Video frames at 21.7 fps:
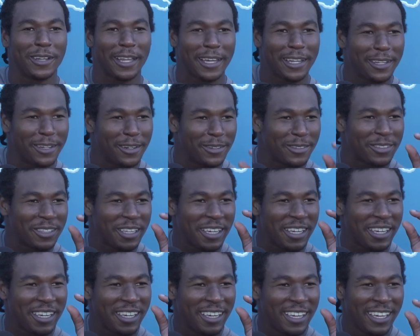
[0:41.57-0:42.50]
like a little
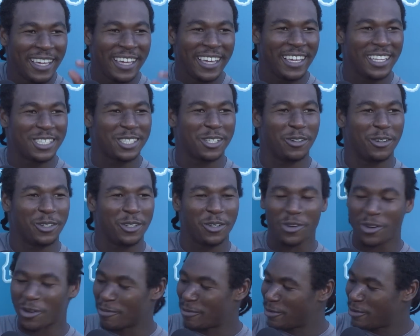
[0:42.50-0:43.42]
thingy. It's so
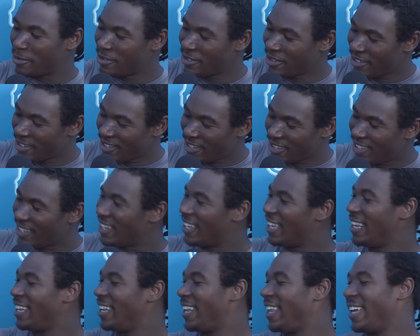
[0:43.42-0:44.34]
adorable.
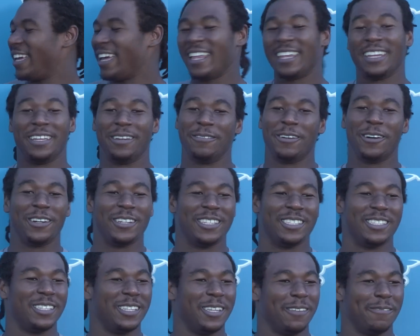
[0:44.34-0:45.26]
Like, I love all
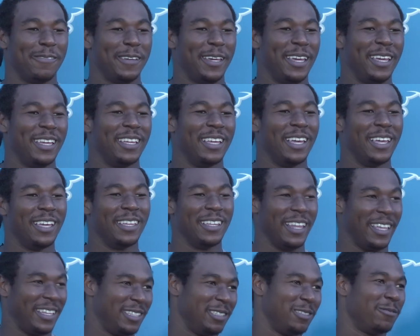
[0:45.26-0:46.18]
this stuff, man.
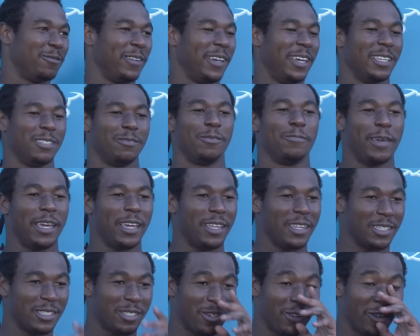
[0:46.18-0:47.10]
Like, these fans be
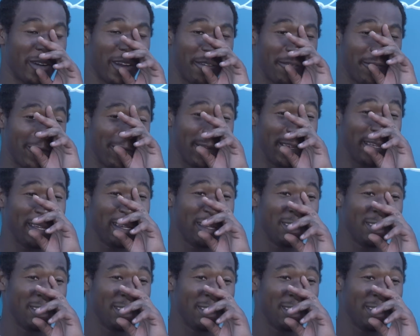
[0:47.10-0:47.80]
making it so great for me.